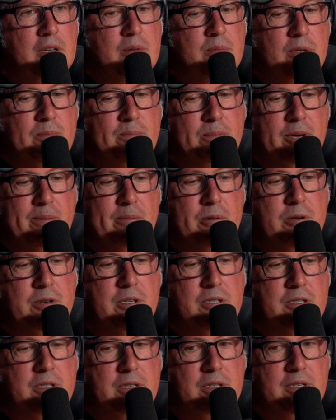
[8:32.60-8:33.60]
But people
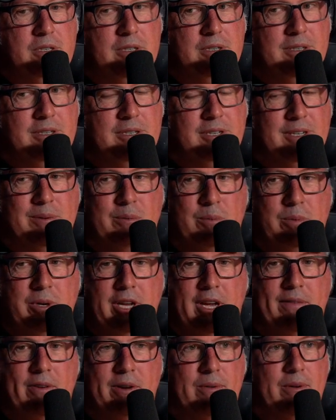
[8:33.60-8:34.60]
used to, like,
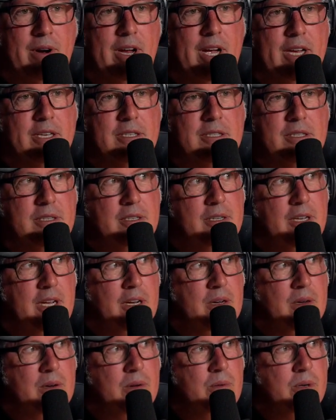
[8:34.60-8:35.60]
we haven't raced
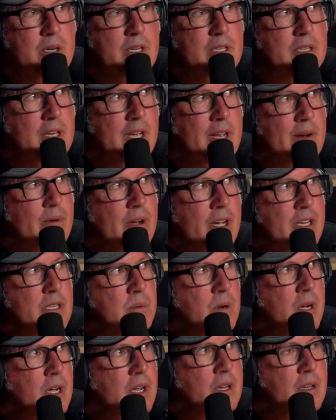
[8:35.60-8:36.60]
at Queensland
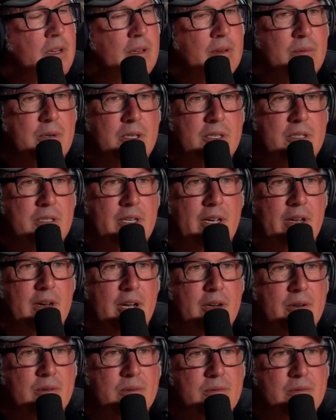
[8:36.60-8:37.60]
Raceway, which is our
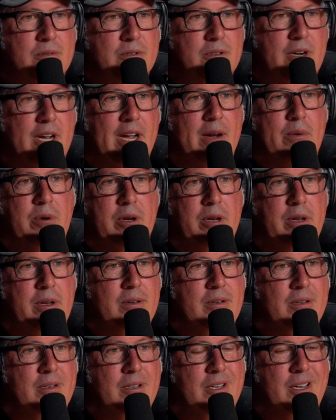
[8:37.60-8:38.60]
local track
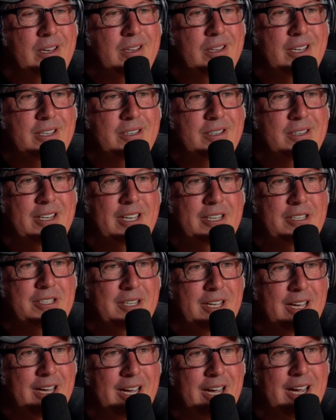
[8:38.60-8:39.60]
where, you know,
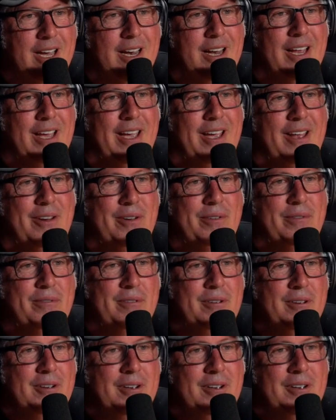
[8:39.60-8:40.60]
that's the heartland
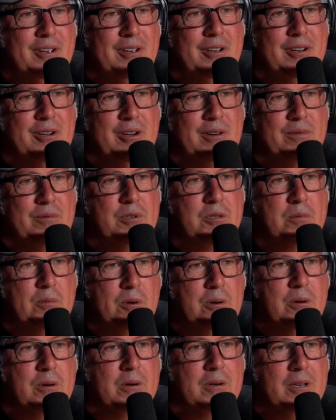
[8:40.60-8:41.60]
of the
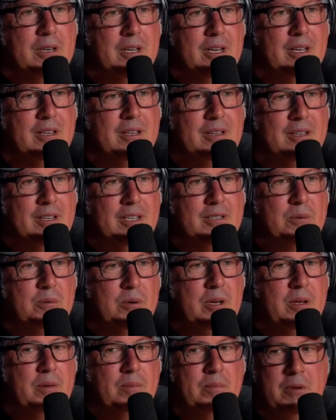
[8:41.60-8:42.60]
sport, you know. That's
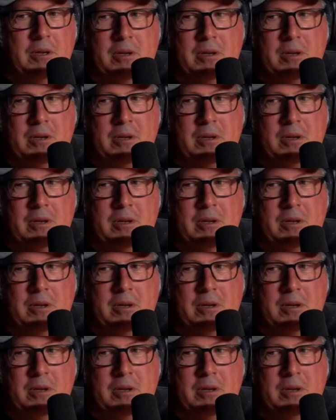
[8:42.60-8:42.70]
where